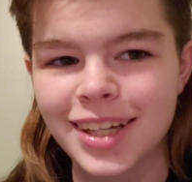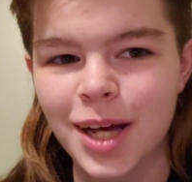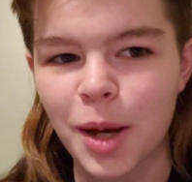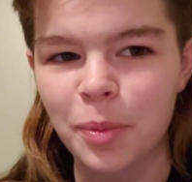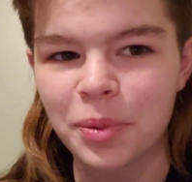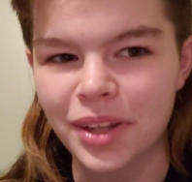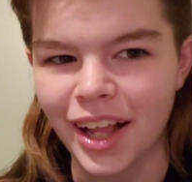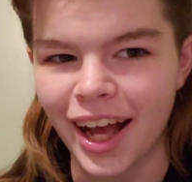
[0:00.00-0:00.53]

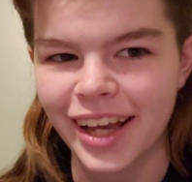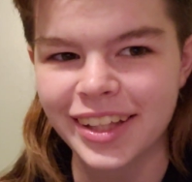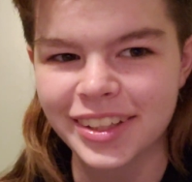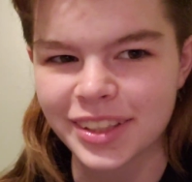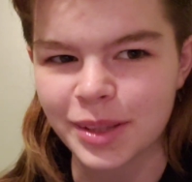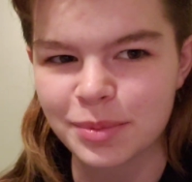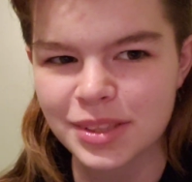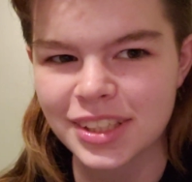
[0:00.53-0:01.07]
applying
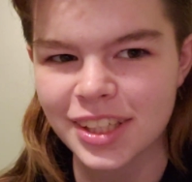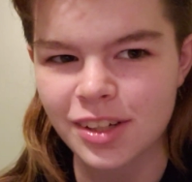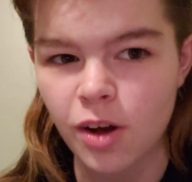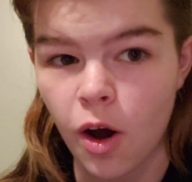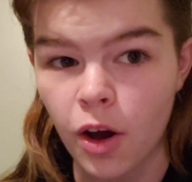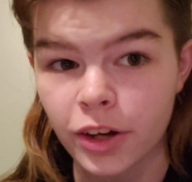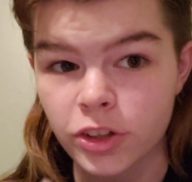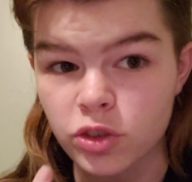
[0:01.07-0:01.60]
lipstick
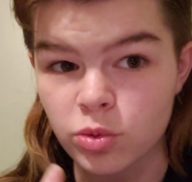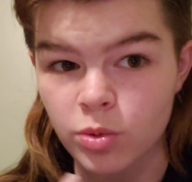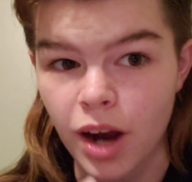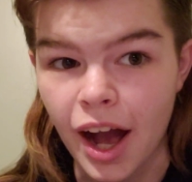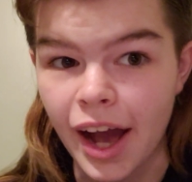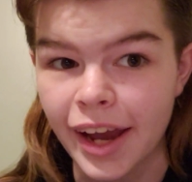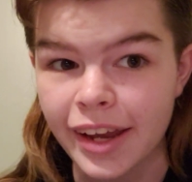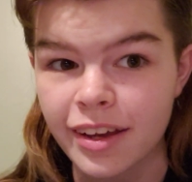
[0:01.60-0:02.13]
on
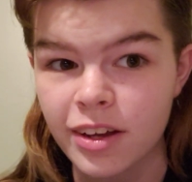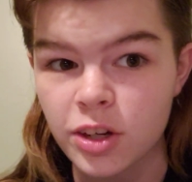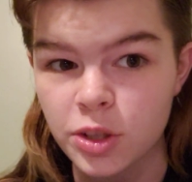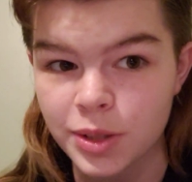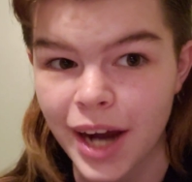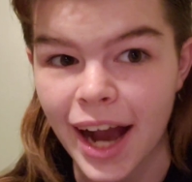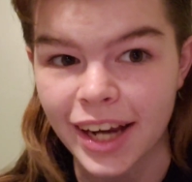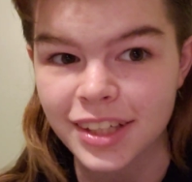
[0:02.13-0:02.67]
dry,
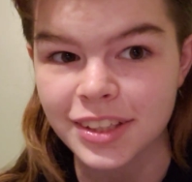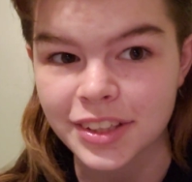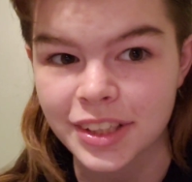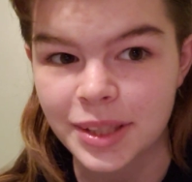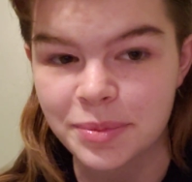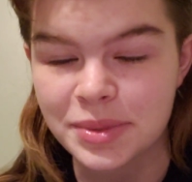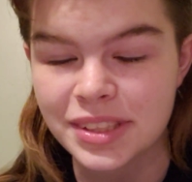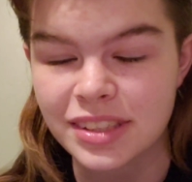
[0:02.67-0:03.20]
cracked
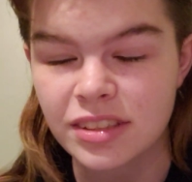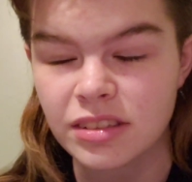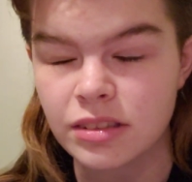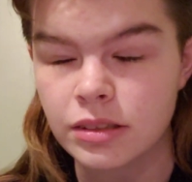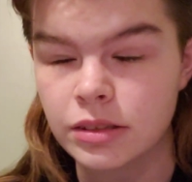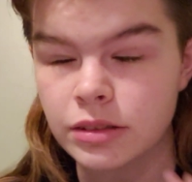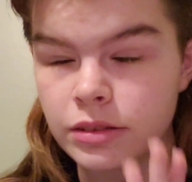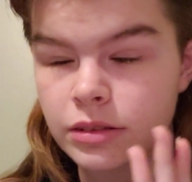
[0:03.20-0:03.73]
lips,
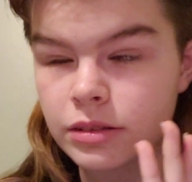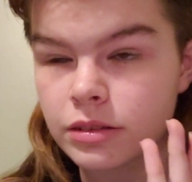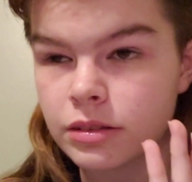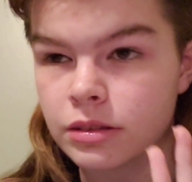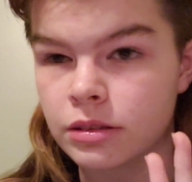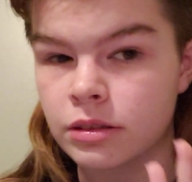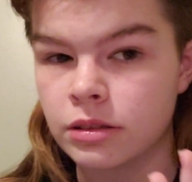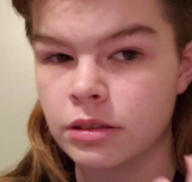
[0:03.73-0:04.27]

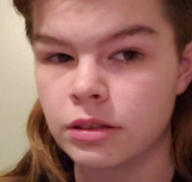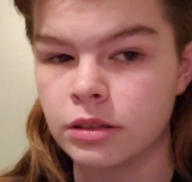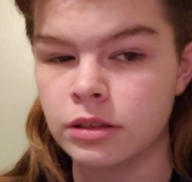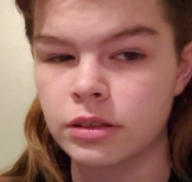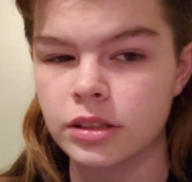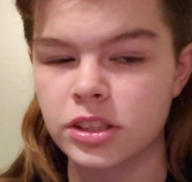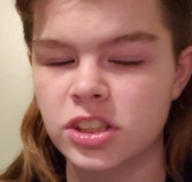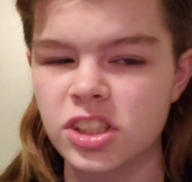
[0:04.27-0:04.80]
oh,
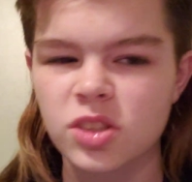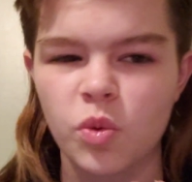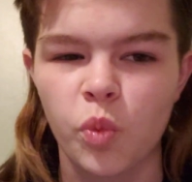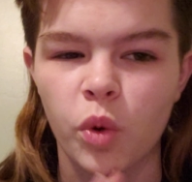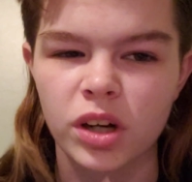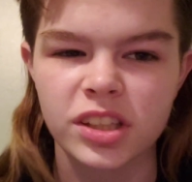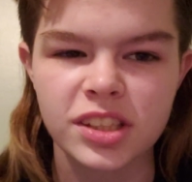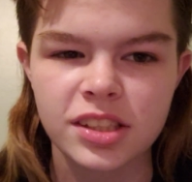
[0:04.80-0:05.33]
it's the
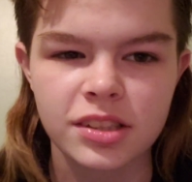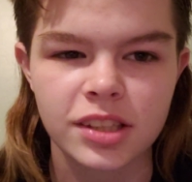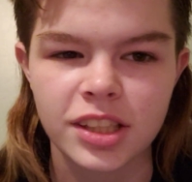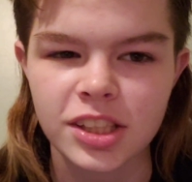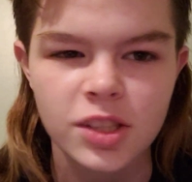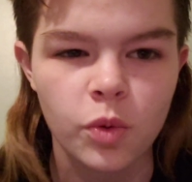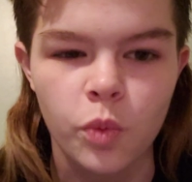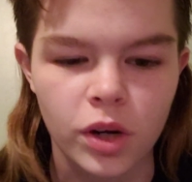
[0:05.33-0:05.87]
worst.
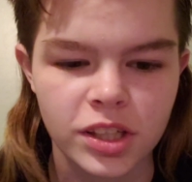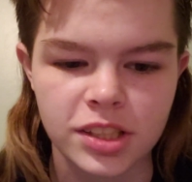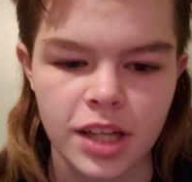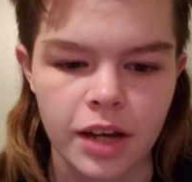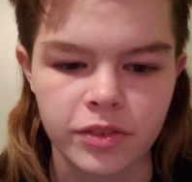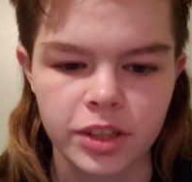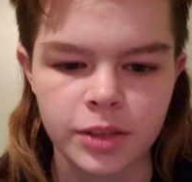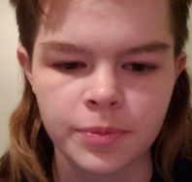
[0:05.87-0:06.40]
It's the worst
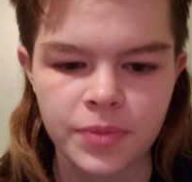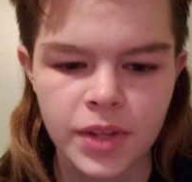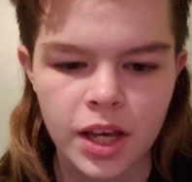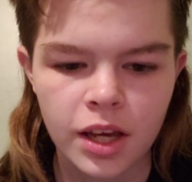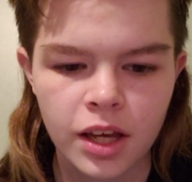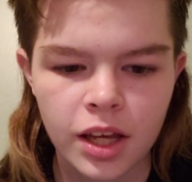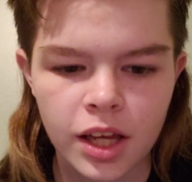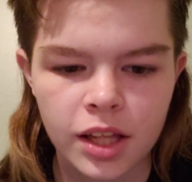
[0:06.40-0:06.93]
ever.
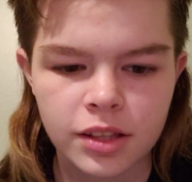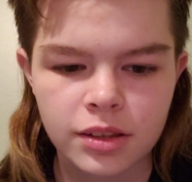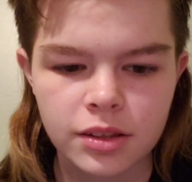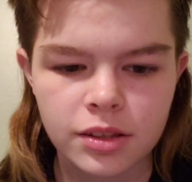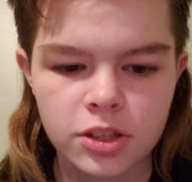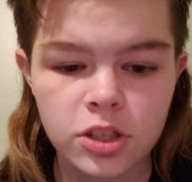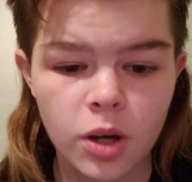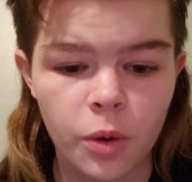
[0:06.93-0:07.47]

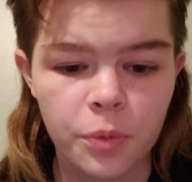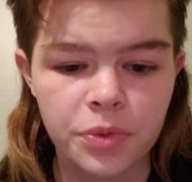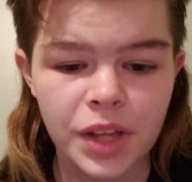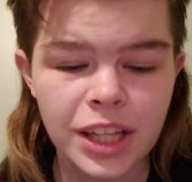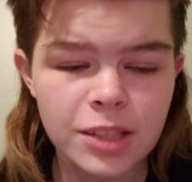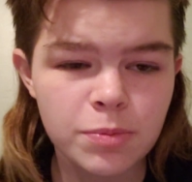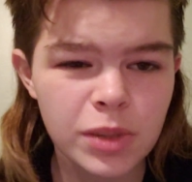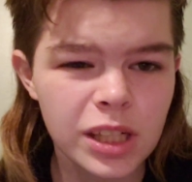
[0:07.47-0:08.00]
So
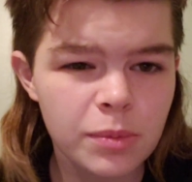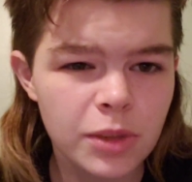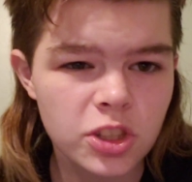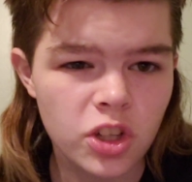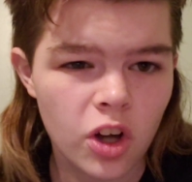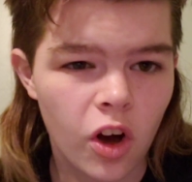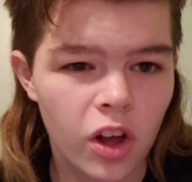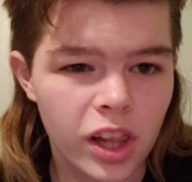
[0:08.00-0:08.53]
that's pretty much
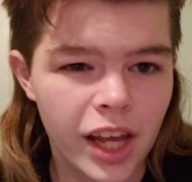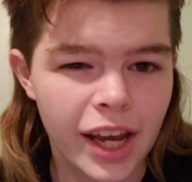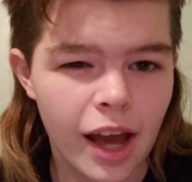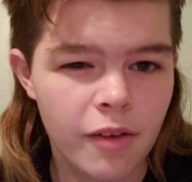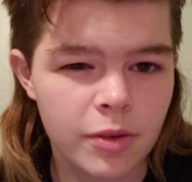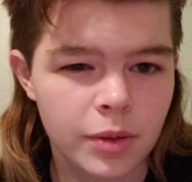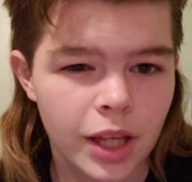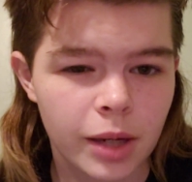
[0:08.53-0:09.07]
all I
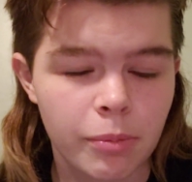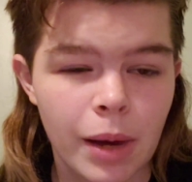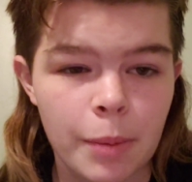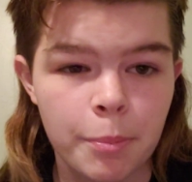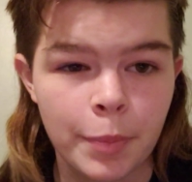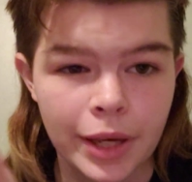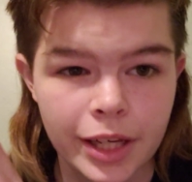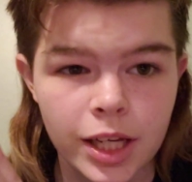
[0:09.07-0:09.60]
have in like my
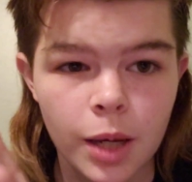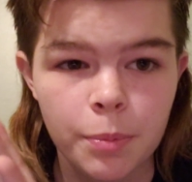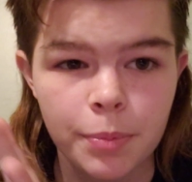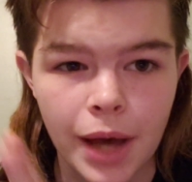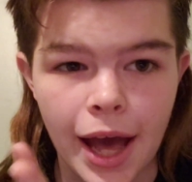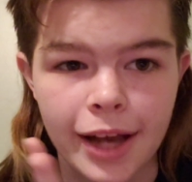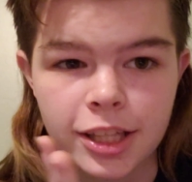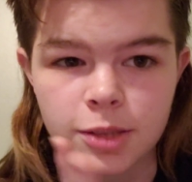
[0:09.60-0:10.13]
makeup
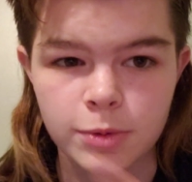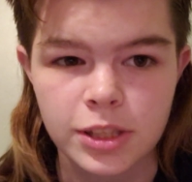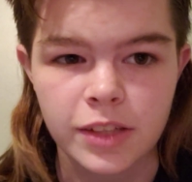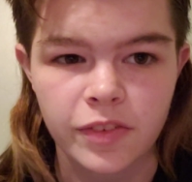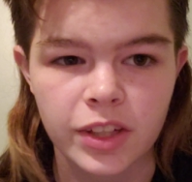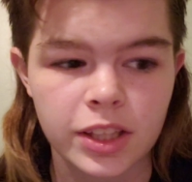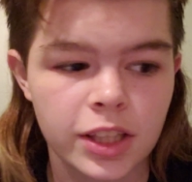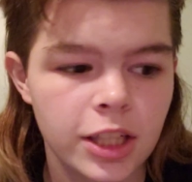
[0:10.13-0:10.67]
bag
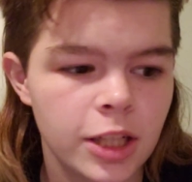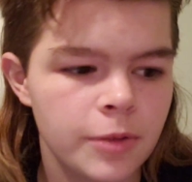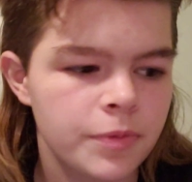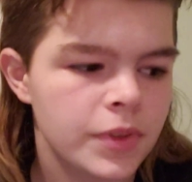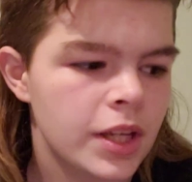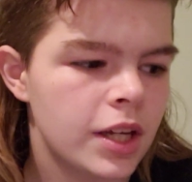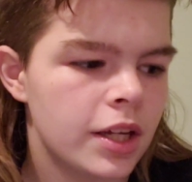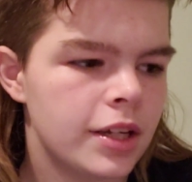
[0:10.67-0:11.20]
specifically.
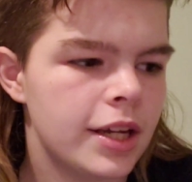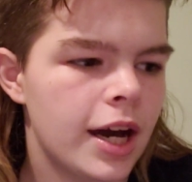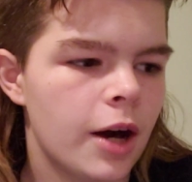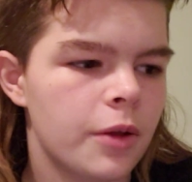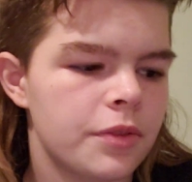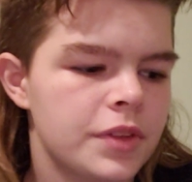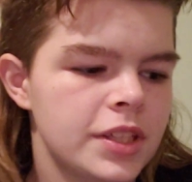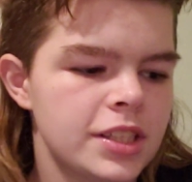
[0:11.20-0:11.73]

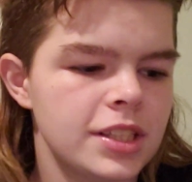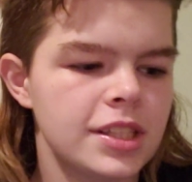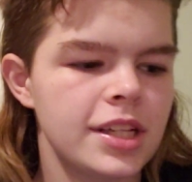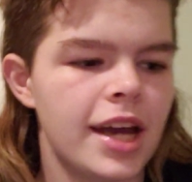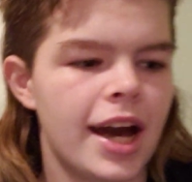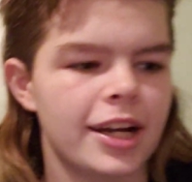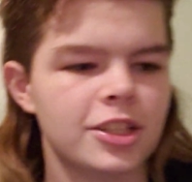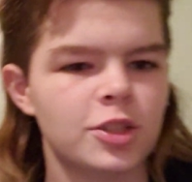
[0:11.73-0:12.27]
Now this is
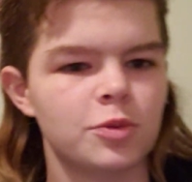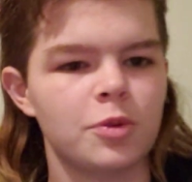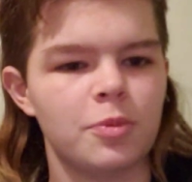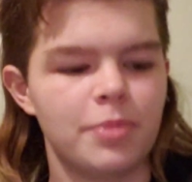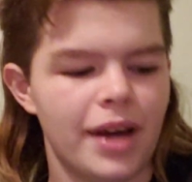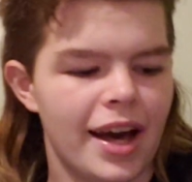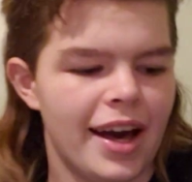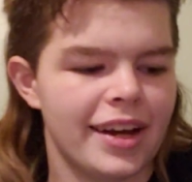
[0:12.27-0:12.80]
the actual
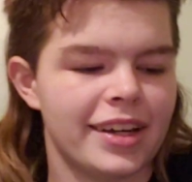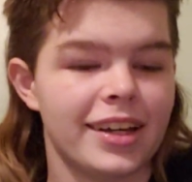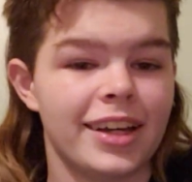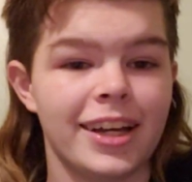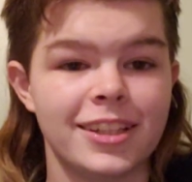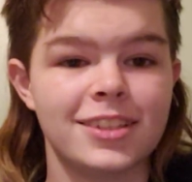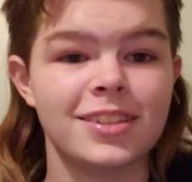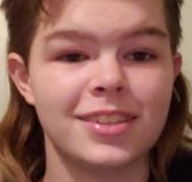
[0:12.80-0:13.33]

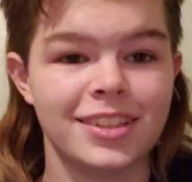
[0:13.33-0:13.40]
bag.